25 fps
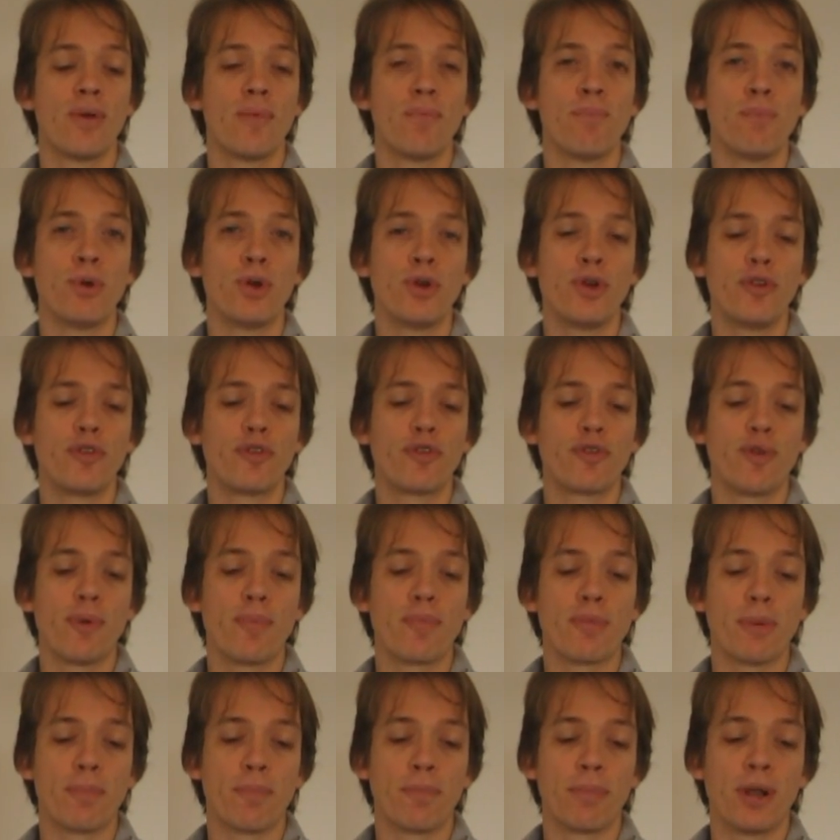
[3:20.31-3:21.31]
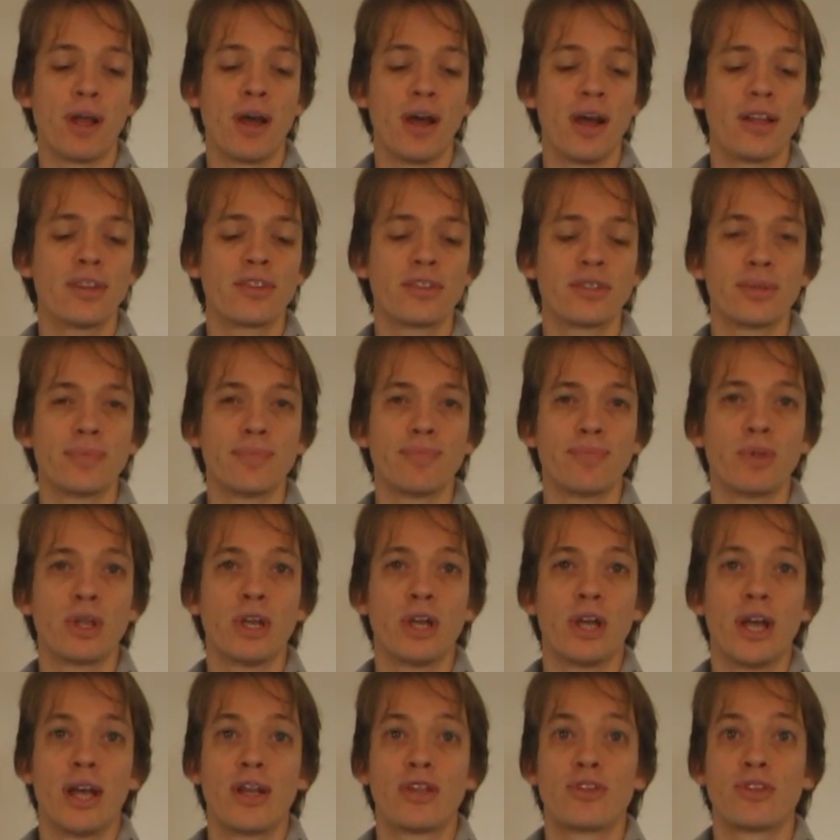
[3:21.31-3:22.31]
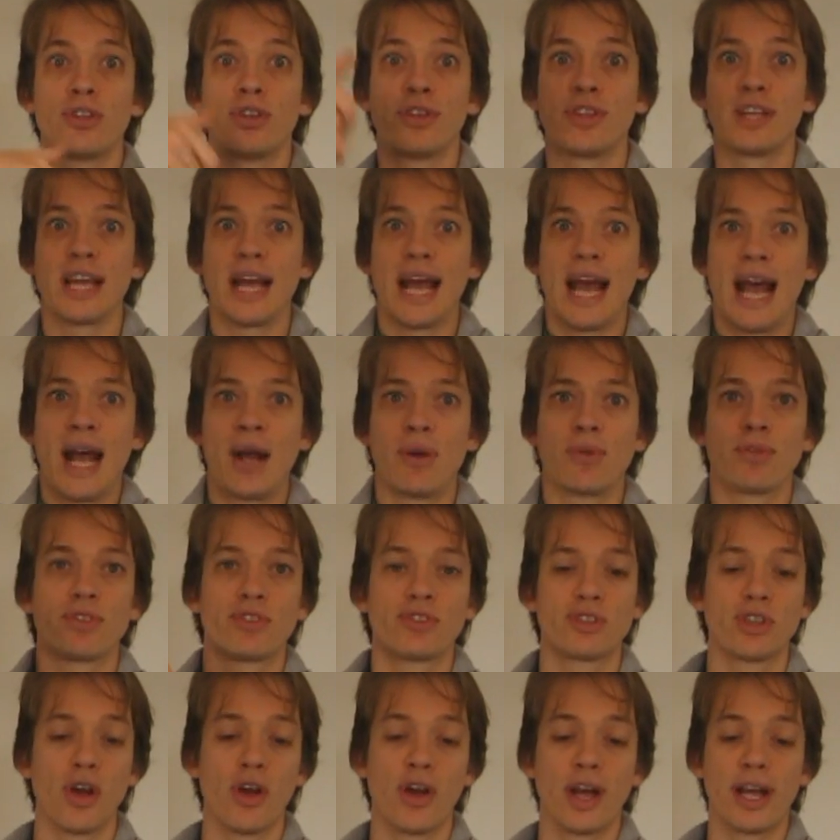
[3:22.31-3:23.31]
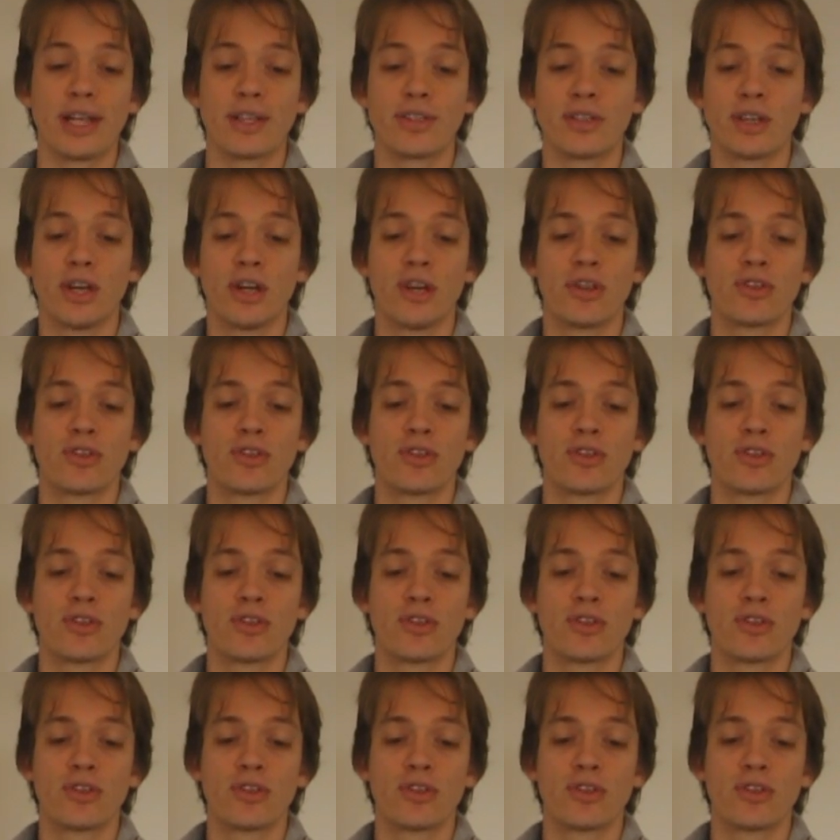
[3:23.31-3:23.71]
moved from the blood to the outside.